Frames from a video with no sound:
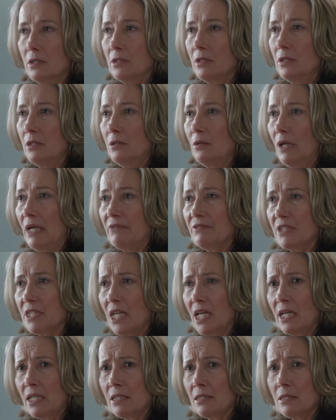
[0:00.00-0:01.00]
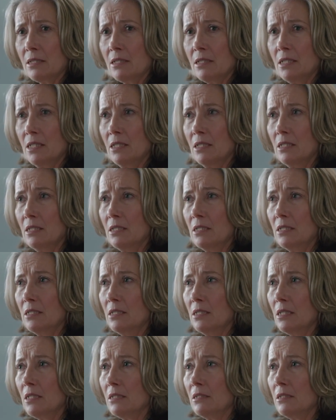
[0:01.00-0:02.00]
and it is her first encounter after
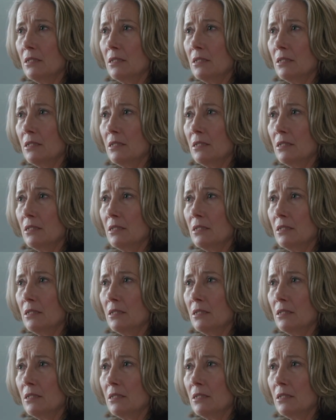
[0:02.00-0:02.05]
that.